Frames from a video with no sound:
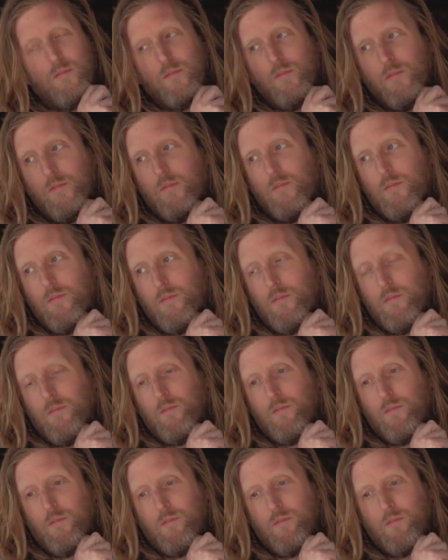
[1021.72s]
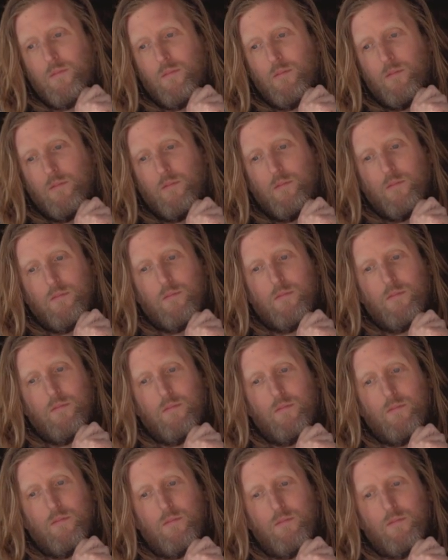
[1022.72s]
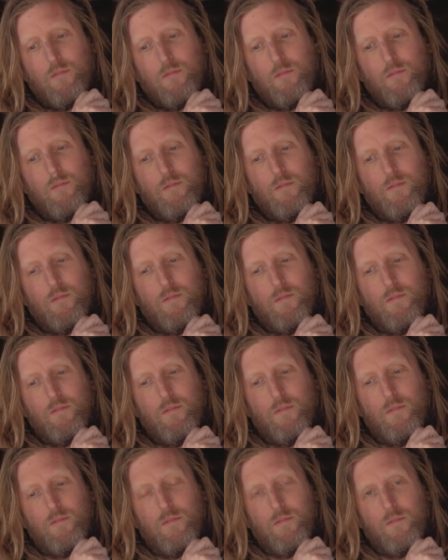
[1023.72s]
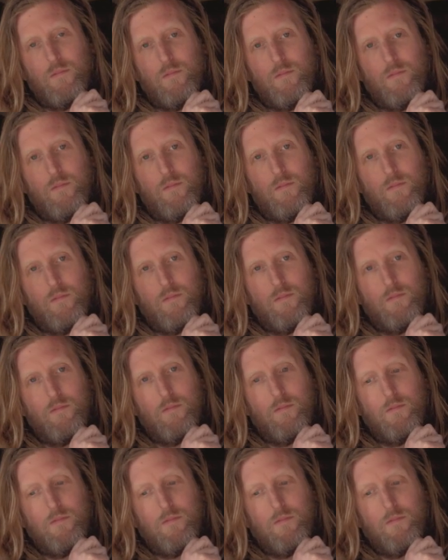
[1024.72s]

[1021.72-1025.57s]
[no speech]